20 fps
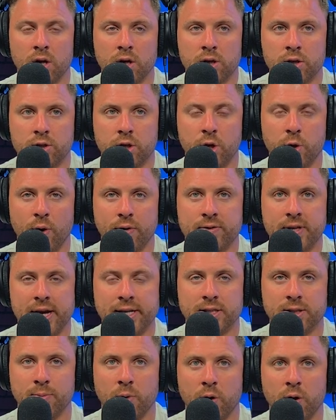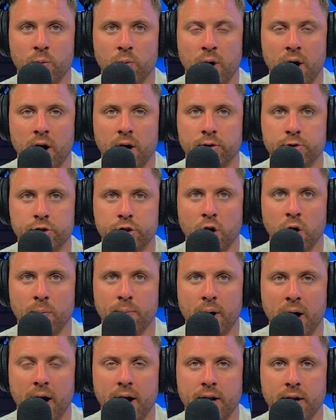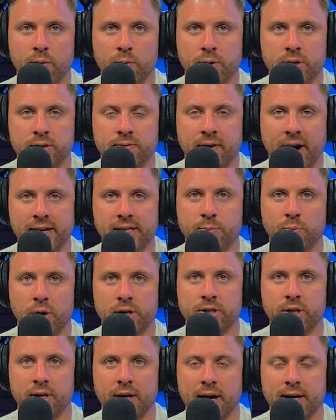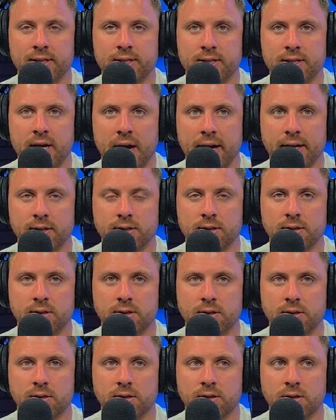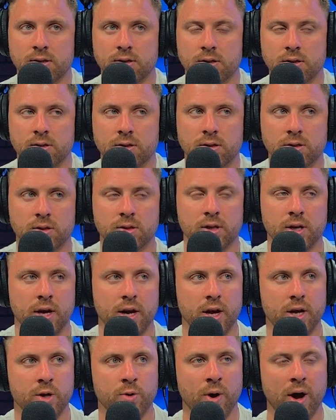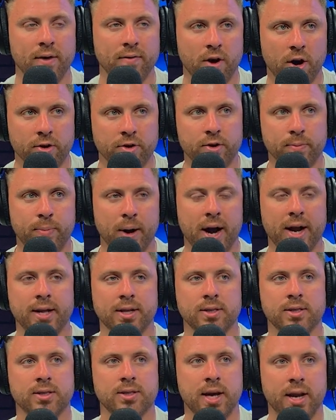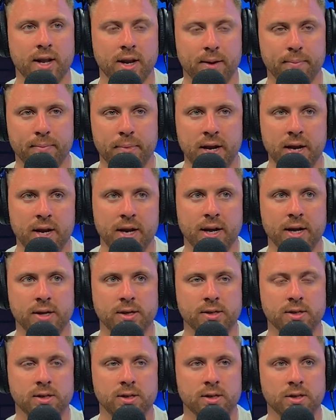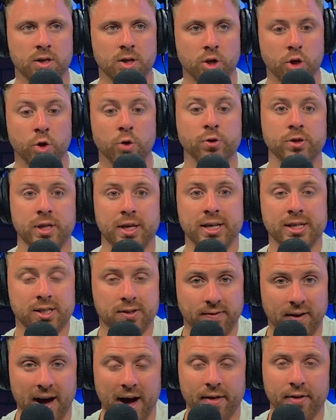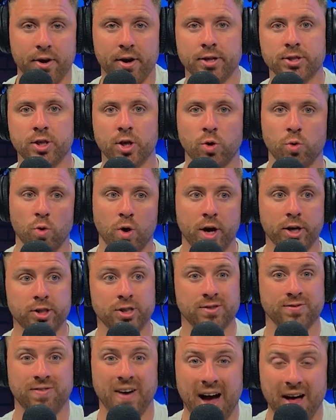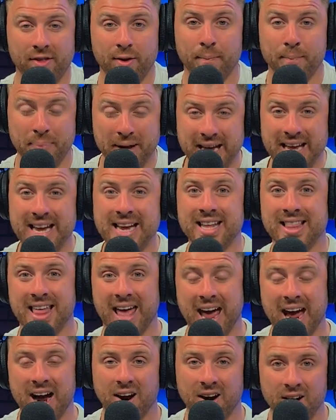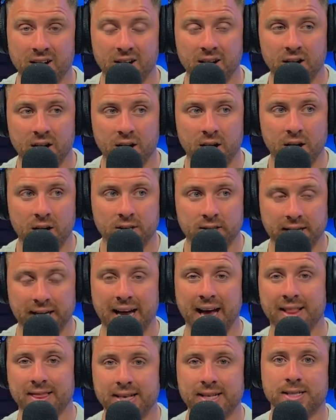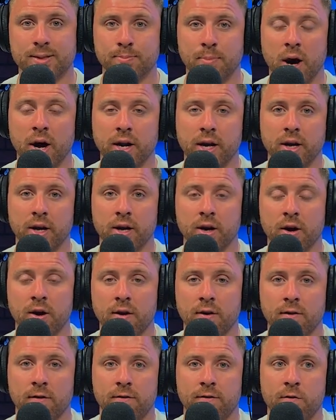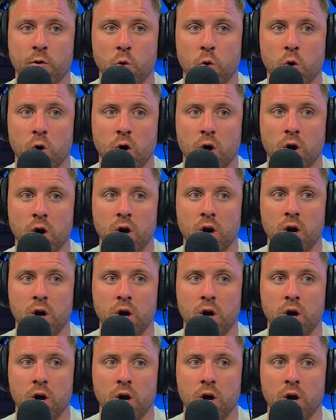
So you have testimony while Joe Biden was vice president of the United States. You have Hunter Biden setting up meetings, using his father as the crutch, his father being there to get this money for